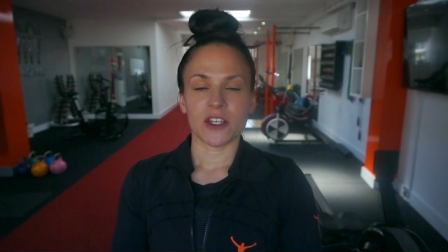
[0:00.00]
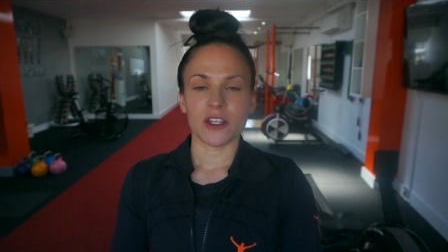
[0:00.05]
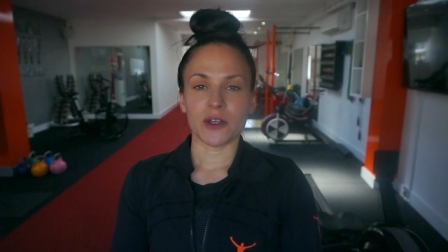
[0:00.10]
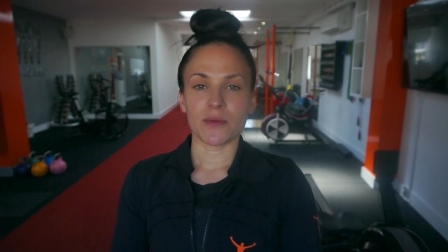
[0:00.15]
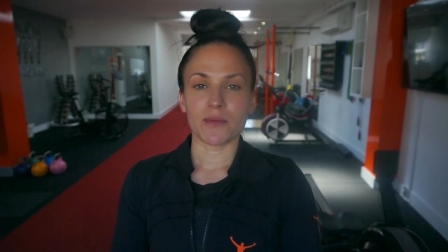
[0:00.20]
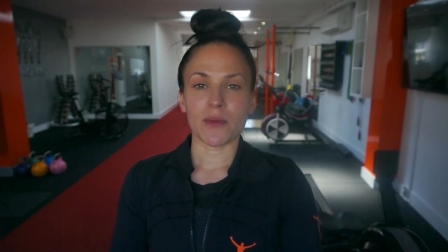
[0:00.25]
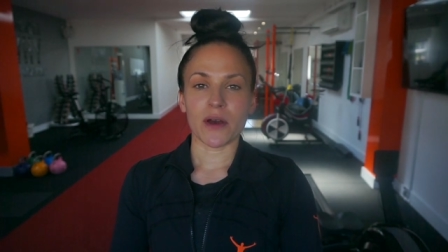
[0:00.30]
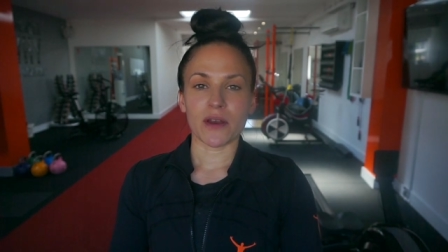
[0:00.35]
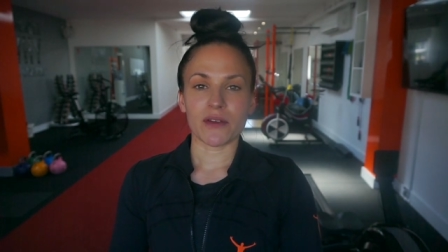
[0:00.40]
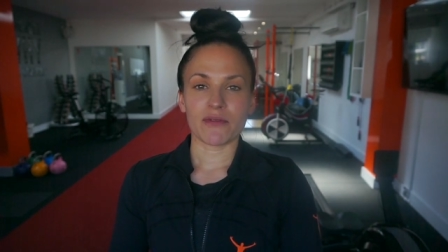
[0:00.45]

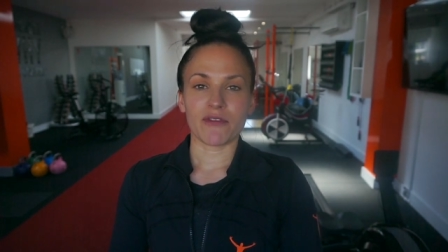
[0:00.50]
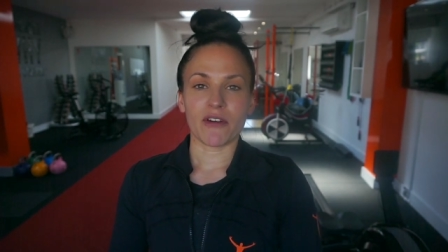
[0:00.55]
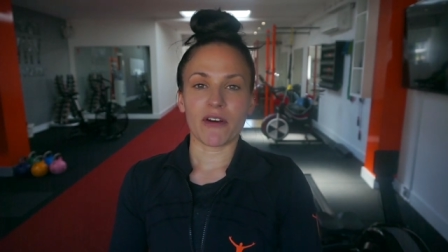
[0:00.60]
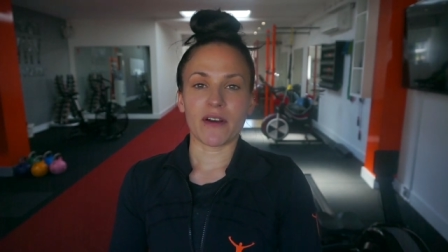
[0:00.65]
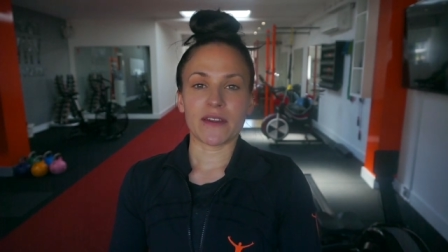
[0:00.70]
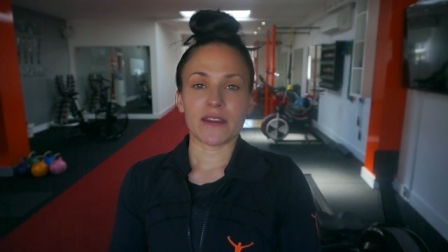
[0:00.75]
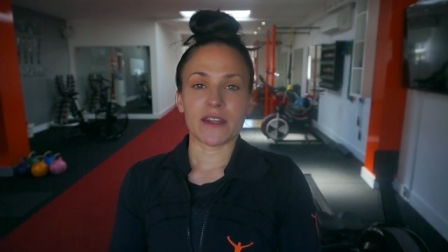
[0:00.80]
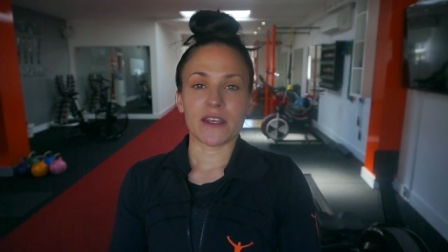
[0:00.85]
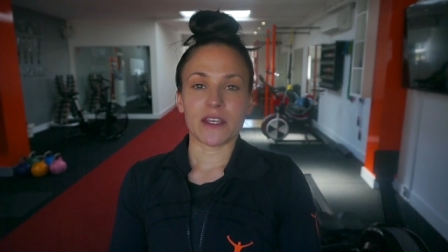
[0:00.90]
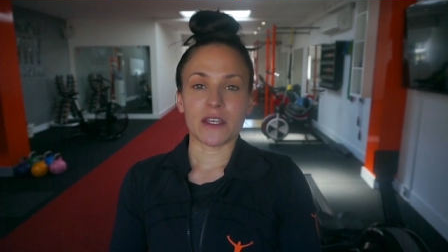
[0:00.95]
you might
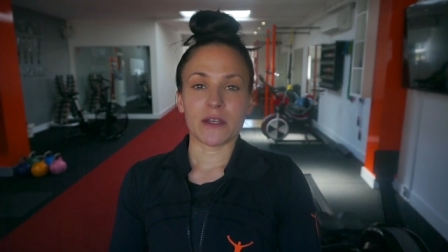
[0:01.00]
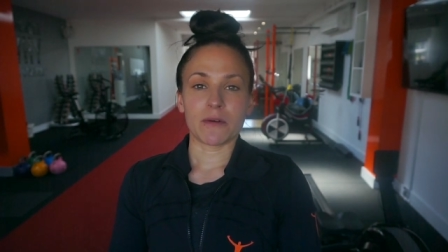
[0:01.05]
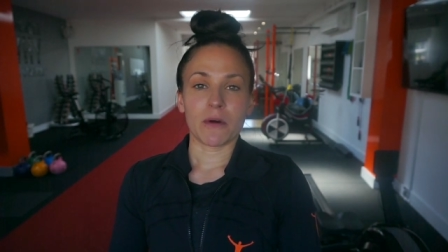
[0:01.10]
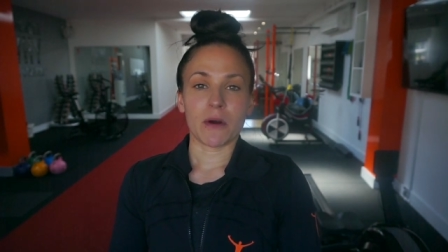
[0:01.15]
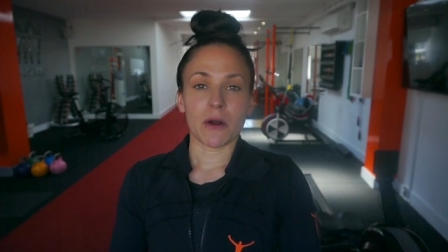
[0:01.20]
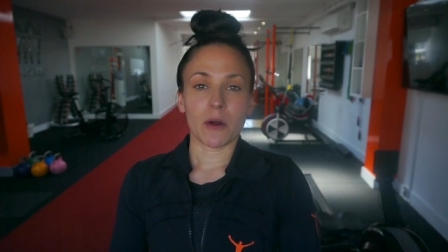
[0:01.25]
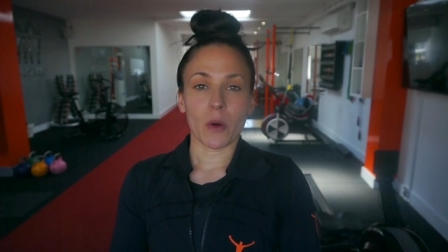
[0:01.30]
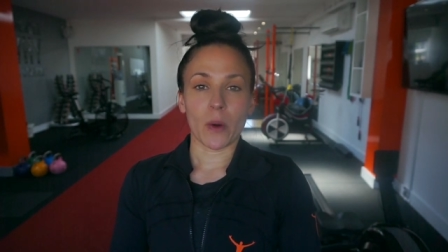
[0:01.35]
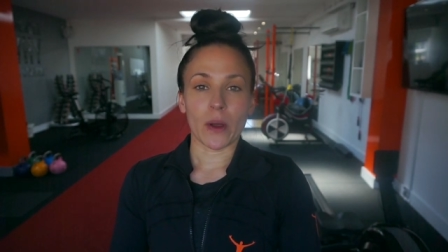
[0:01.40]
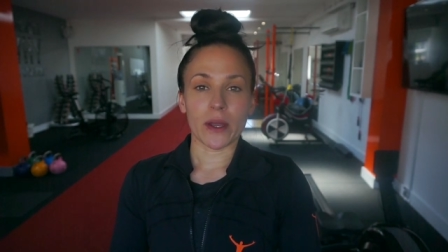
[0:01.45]
find that you
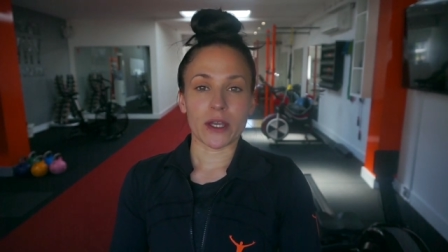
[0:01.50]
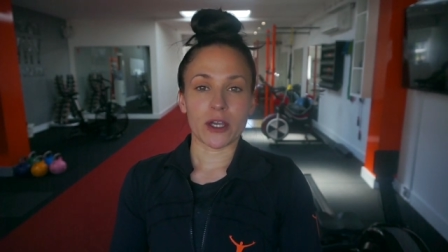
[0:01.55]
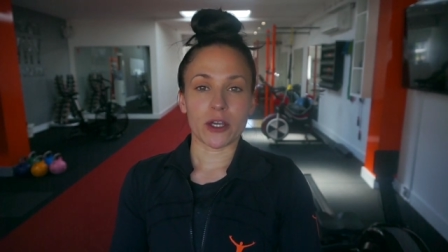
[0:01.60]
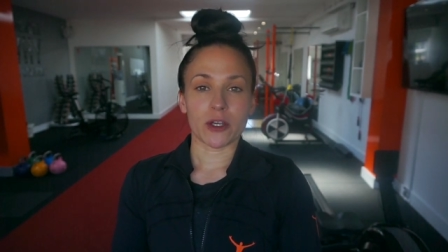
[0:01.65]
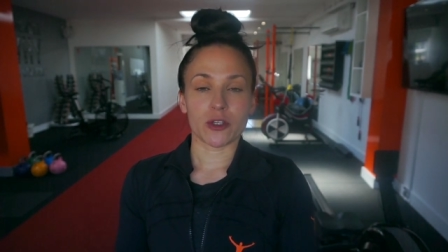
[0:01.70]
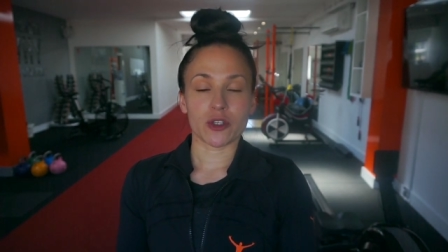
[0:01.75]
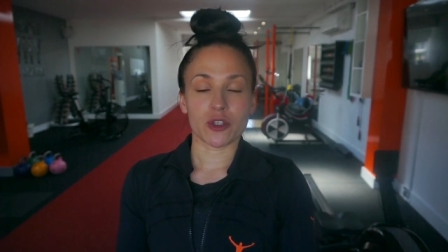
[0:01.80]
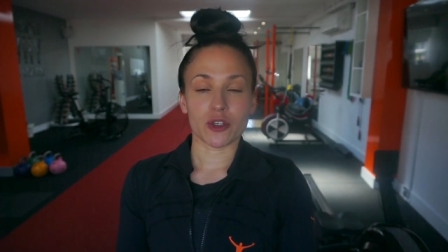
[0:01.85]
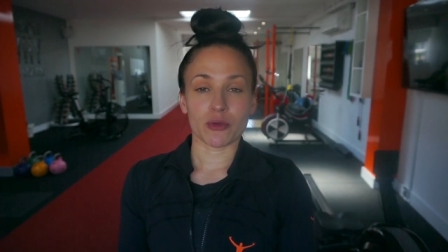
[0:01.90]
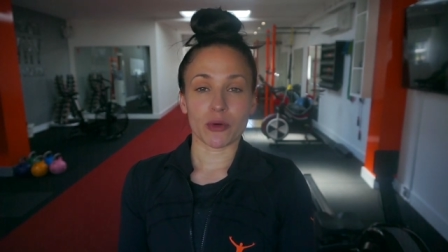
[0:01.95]
are quite
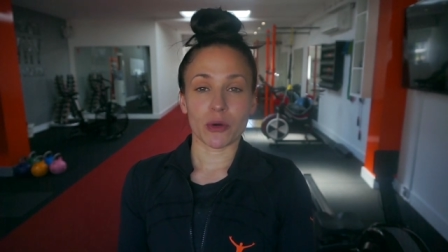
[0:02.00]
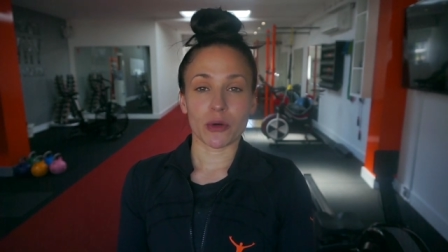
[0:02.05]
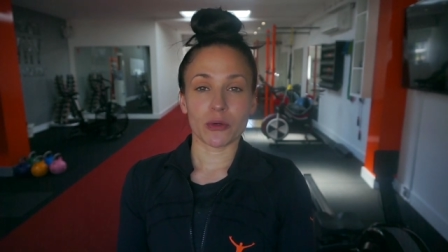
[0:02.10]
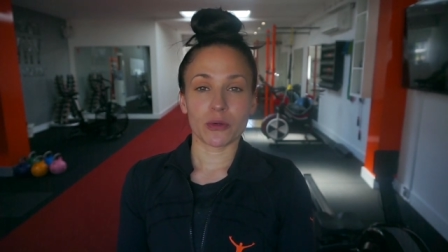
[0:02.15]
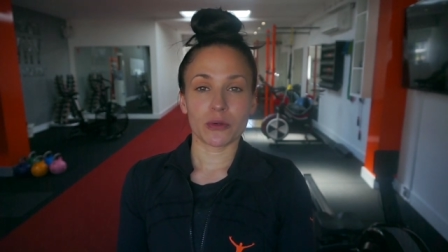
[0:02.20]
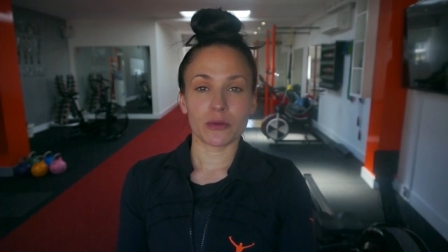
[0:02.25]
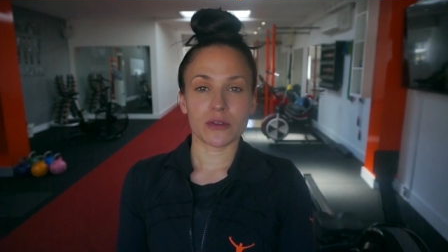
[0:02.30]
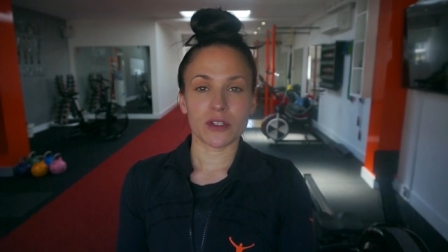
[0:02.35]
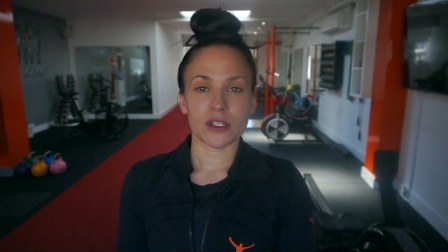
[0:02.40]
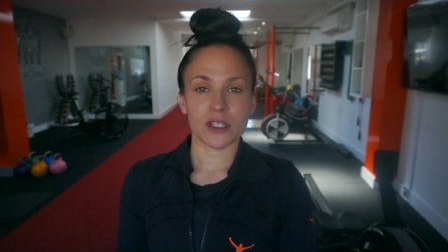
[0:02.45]

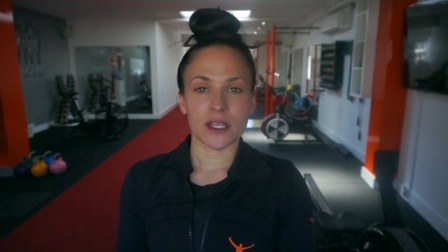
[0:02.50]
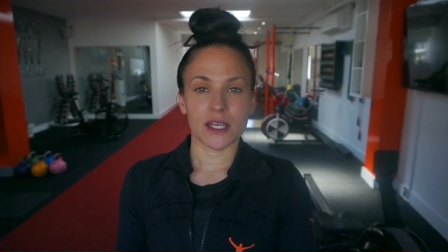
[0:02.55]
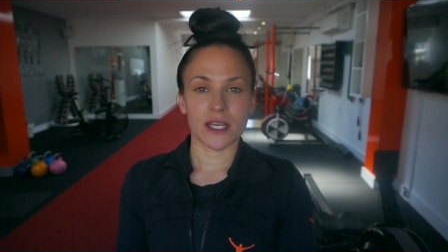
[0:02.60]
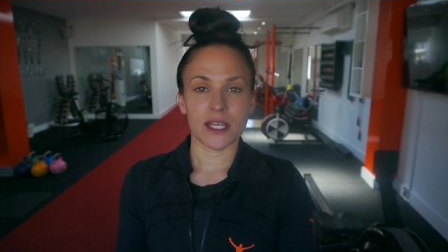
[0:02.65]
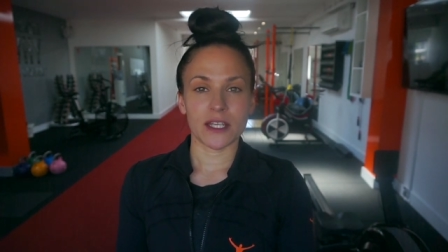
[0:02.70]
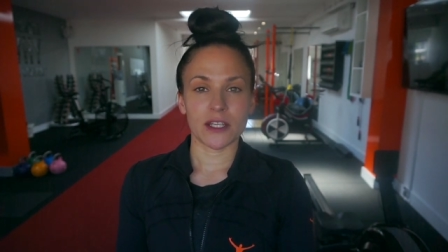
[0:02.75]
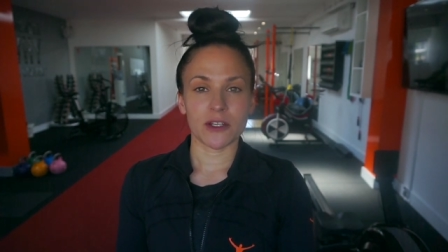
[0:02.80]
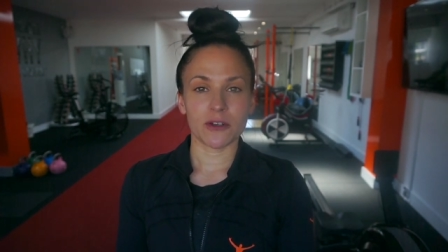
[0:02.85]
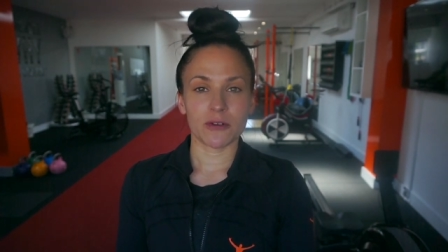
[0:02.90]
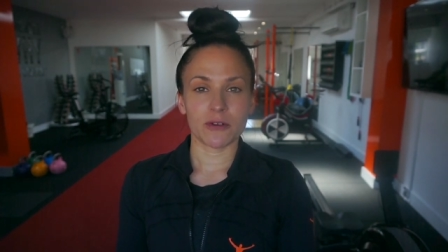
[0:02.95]
controlled
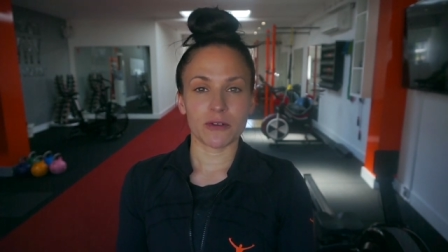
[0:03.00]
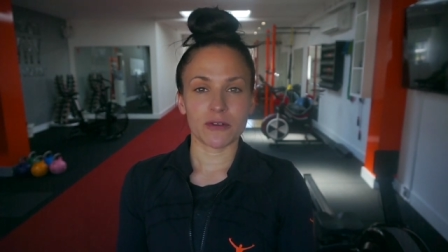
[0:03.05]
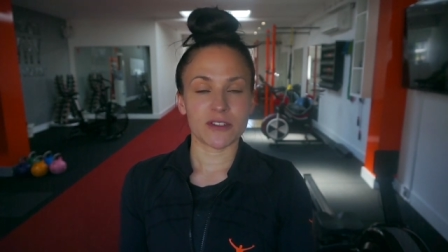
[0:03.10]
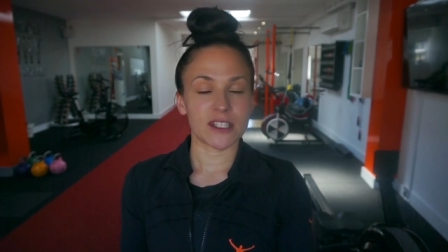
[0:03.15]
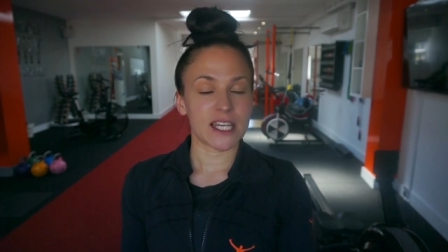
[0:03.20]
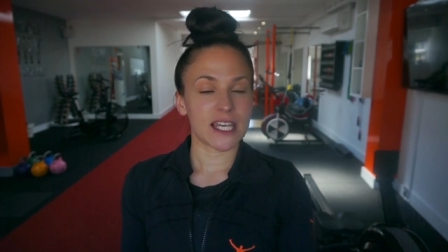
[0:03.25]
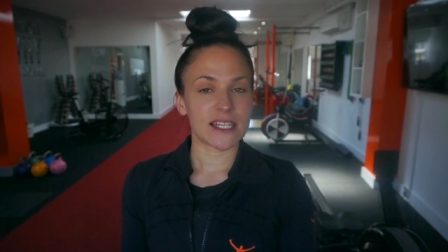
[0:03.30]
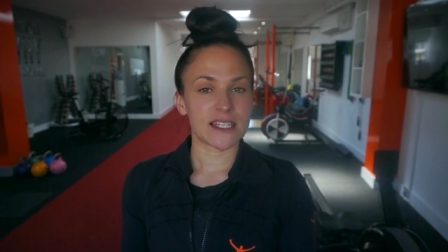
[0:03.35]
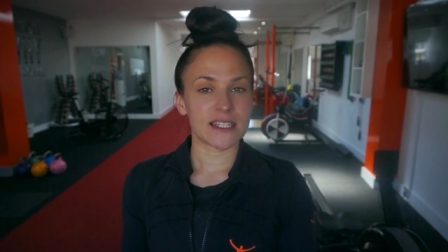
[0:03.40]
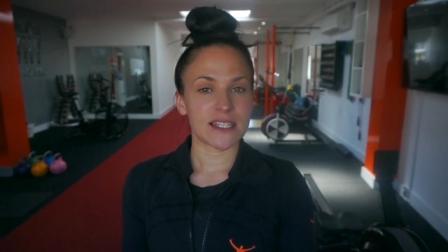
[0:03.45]
in your
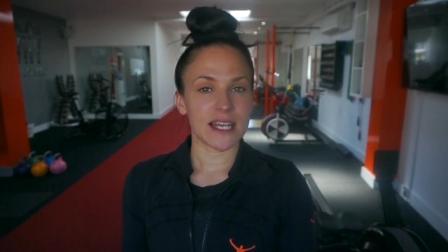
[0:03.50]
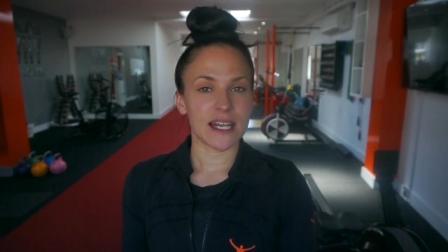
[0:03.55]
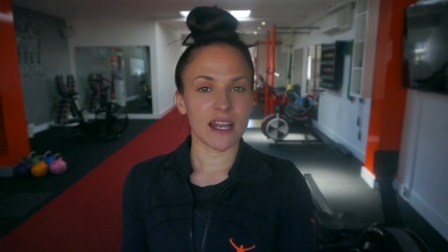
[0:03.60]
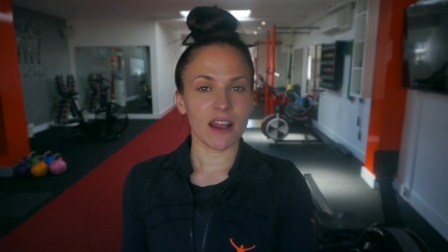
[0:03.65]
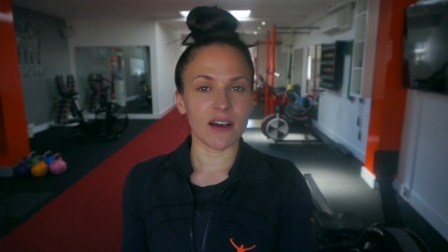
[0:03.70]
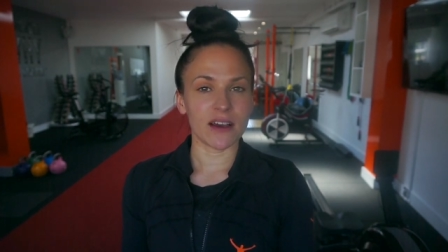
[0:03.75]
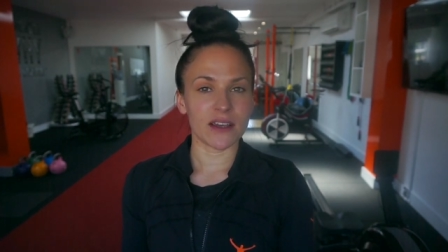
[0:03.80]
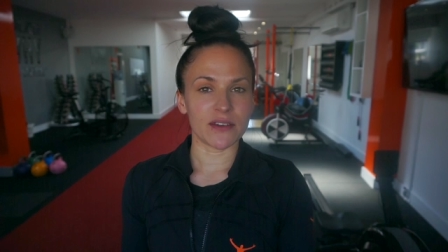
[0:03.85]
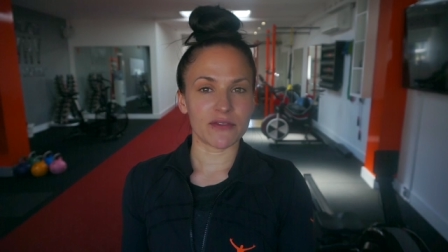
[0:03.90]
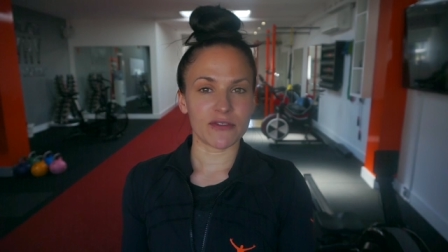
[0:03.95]
day to day
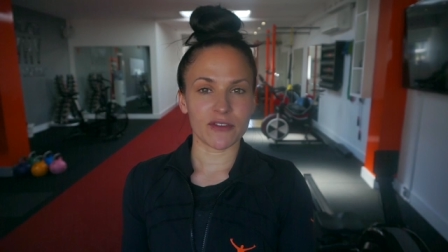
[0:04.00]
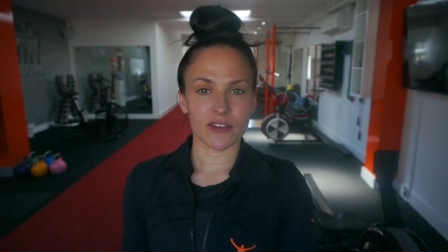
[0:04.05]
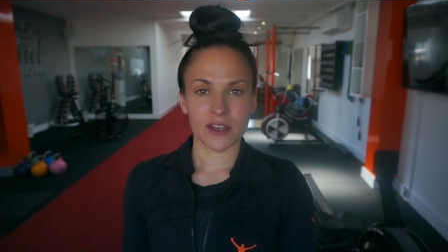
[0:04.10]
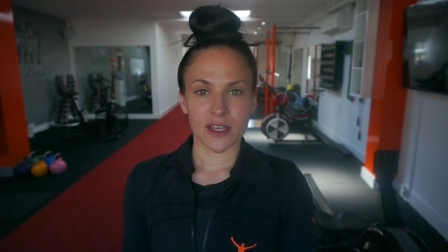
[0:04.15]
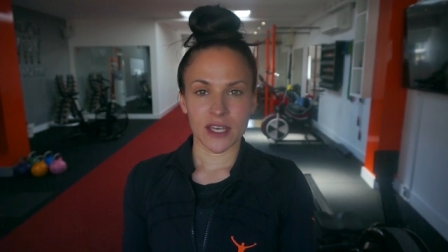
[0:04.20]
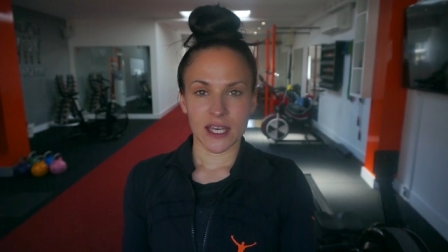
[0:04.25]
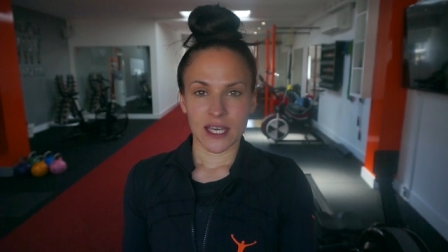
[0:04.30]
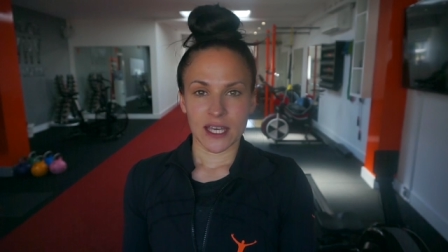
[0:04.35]
life.